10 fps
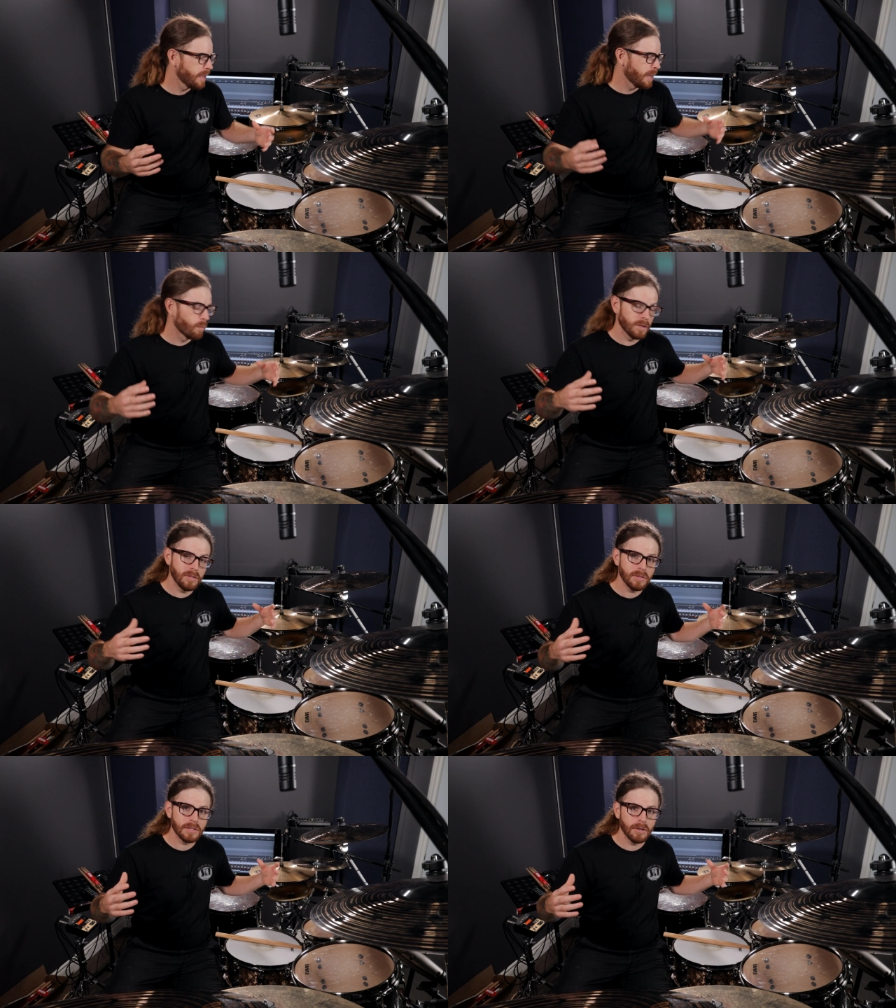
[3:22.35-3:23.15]
And
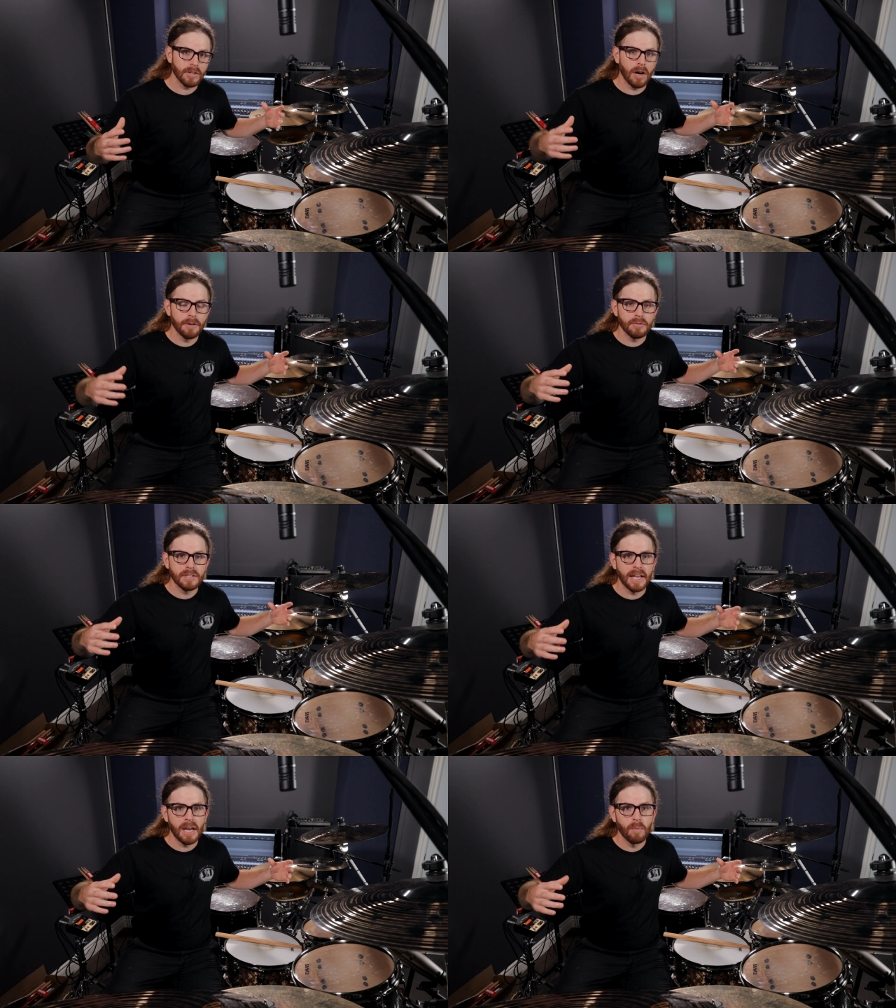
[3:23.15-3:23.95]
once you start to
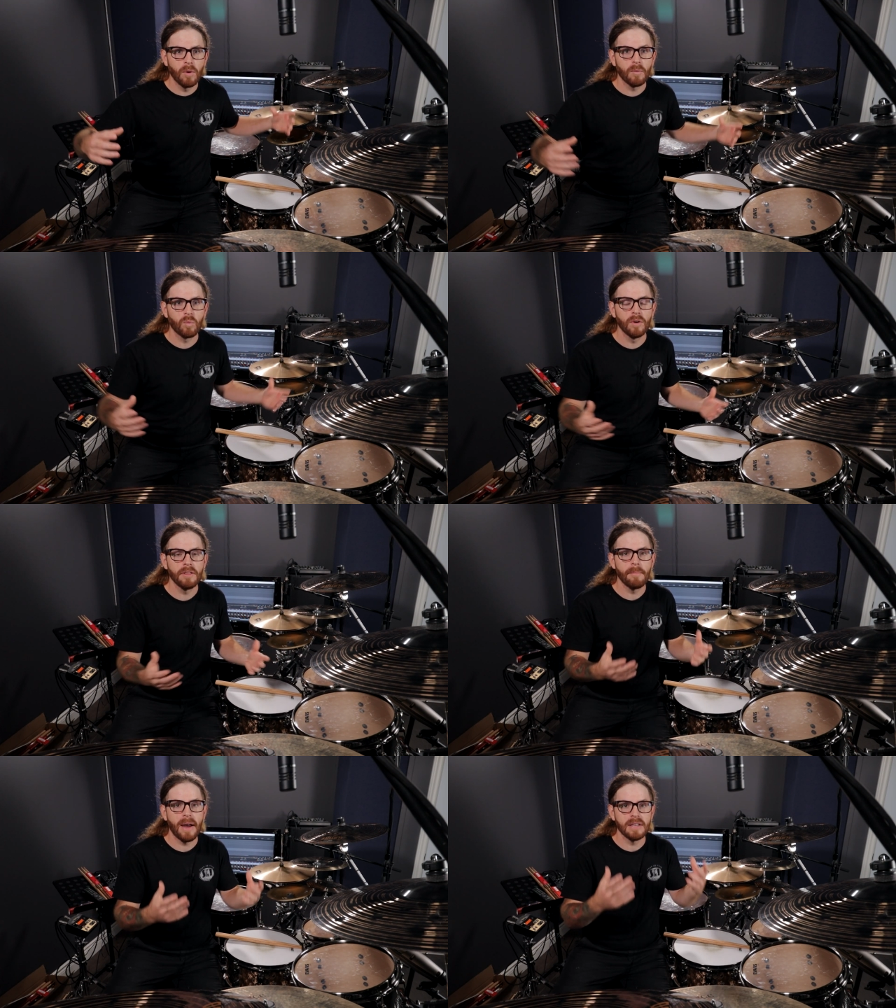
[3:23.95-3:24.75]
understand what
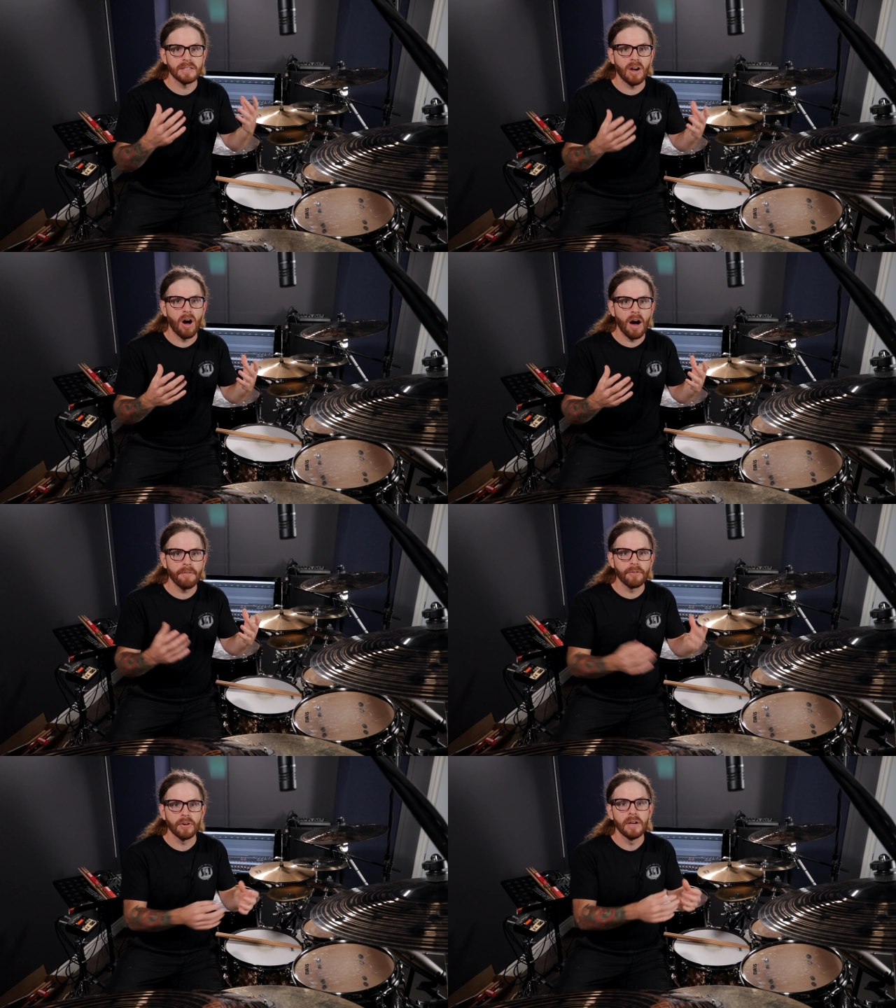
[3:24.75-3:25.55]
rhythm has to
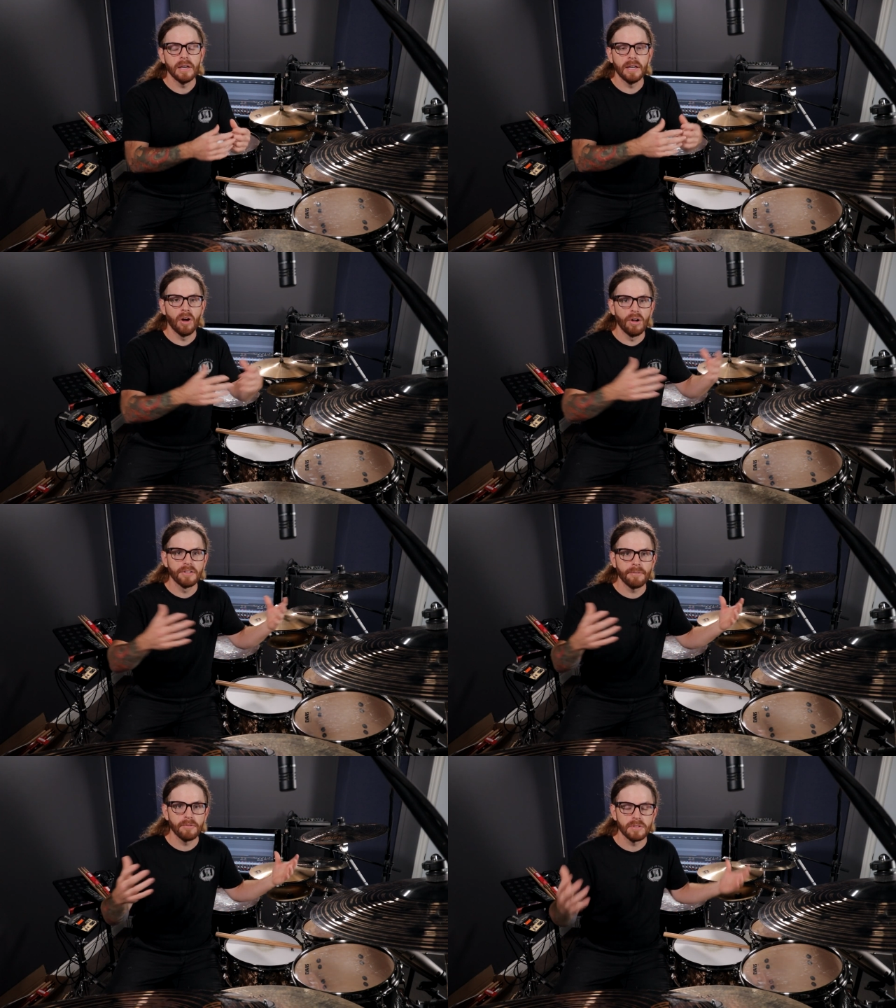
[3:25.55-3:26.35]
offer in all
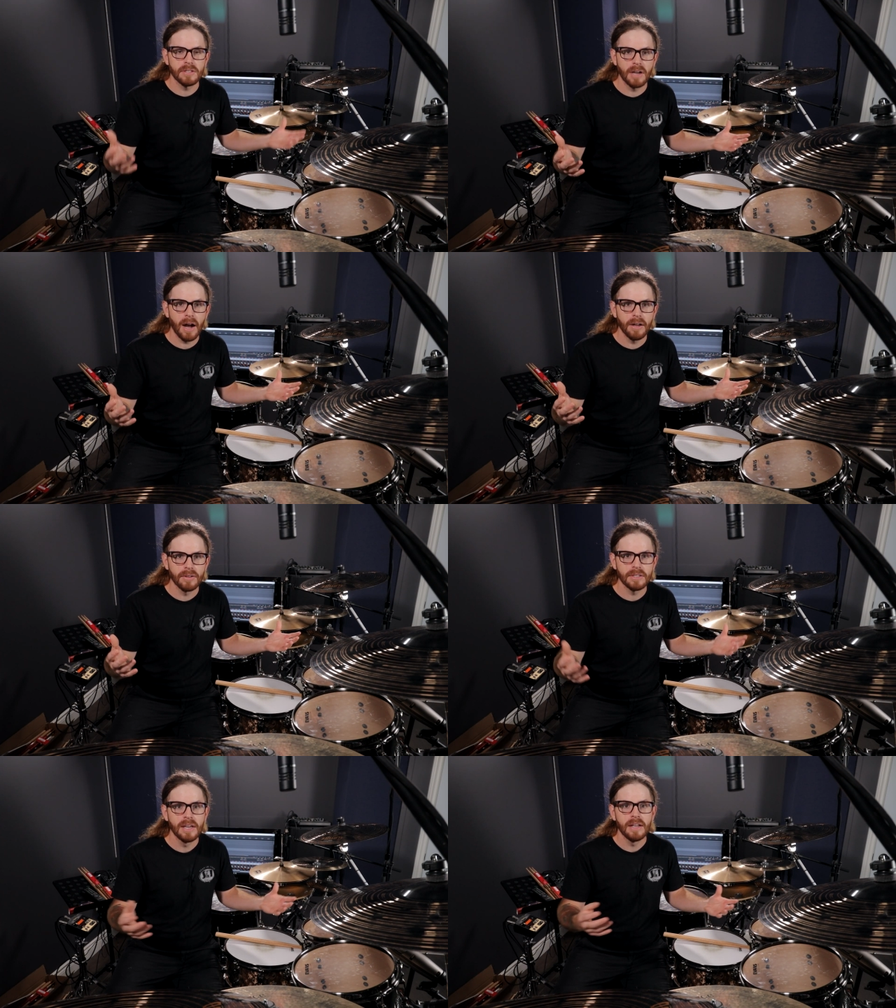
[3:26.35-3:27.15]
different styles,